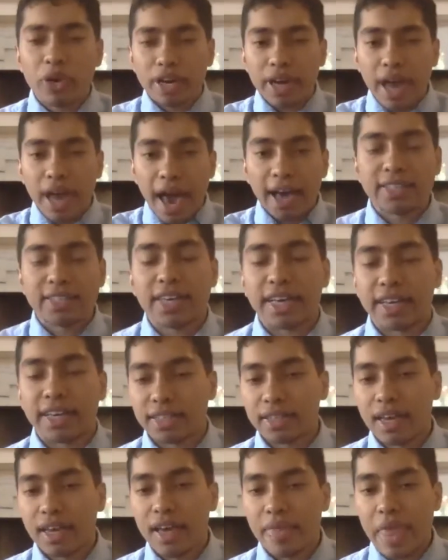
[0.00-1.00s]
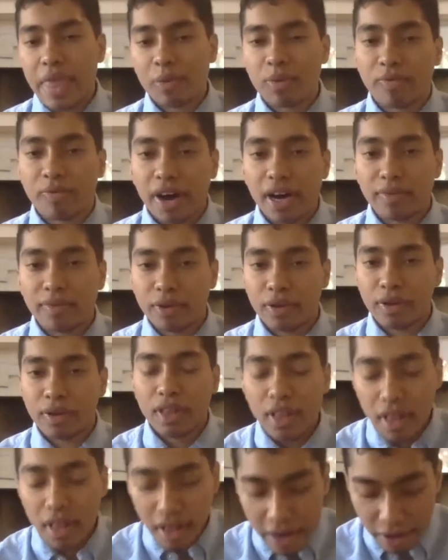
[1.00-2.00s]
access that revival
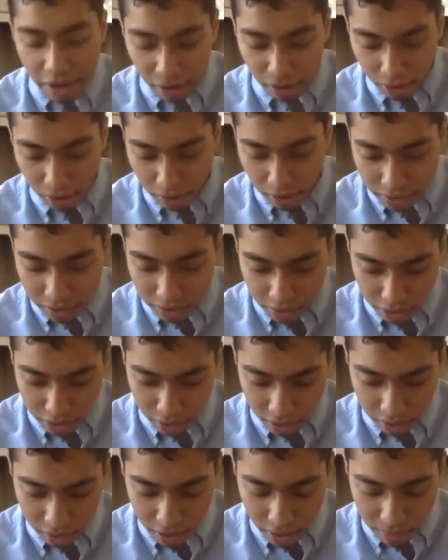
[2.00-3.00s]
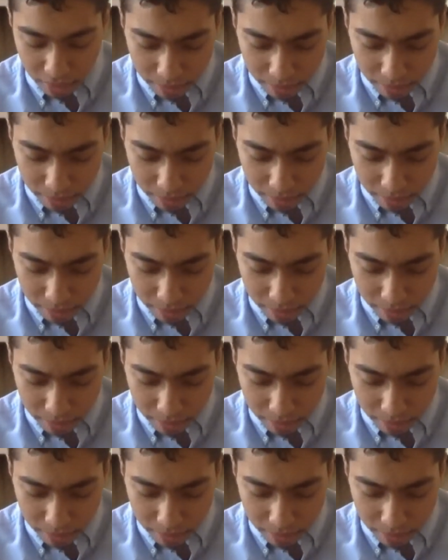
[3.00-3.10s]
in our hearts, inshallah.